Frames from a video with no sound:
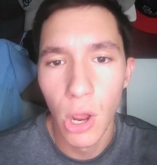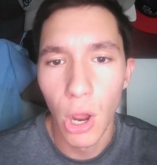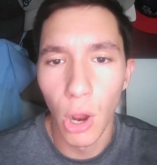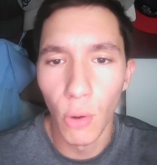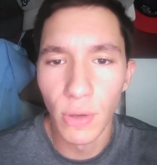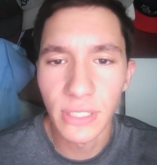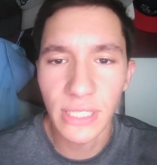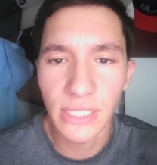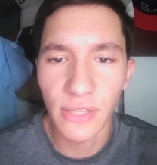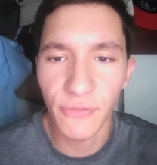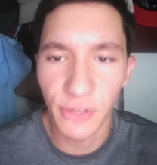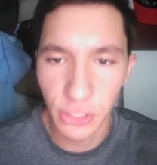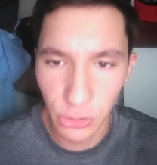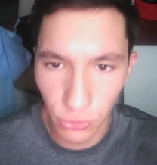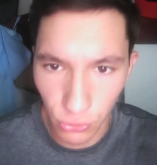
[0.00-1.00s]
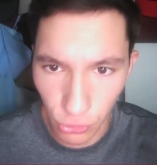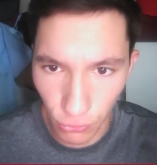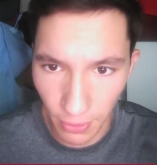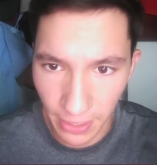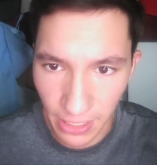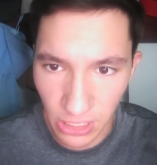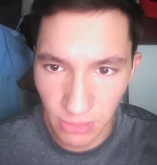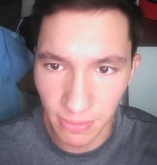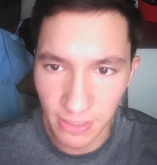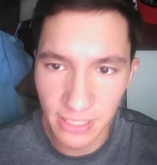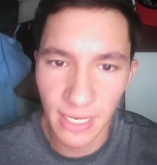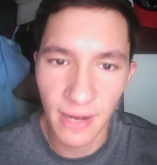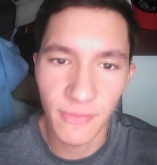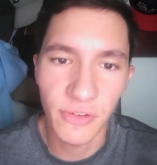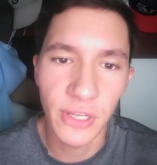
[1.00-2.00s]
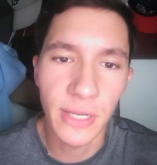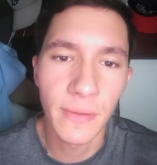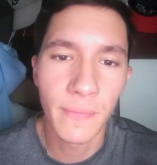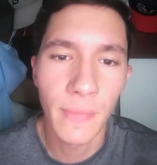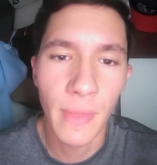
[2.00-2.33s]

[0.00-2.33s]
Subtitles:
Owens has the physical ingredients to play safety.